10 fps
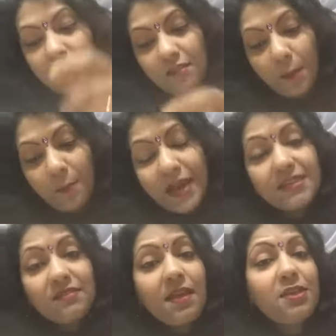The
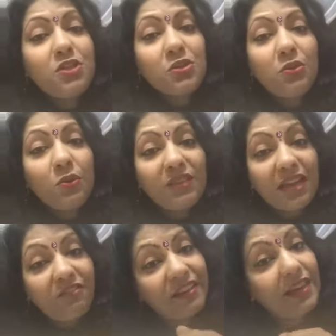best thing to know
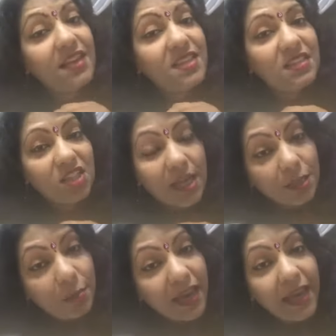that whether it is
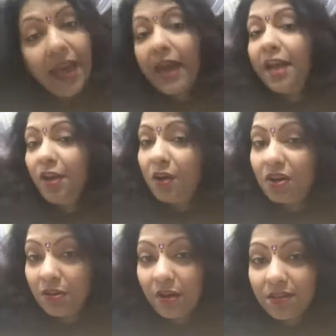done by hand or
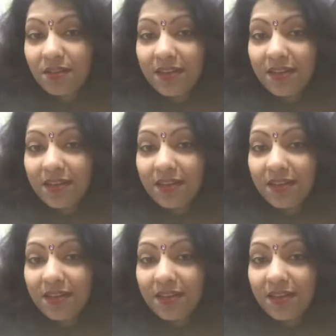not.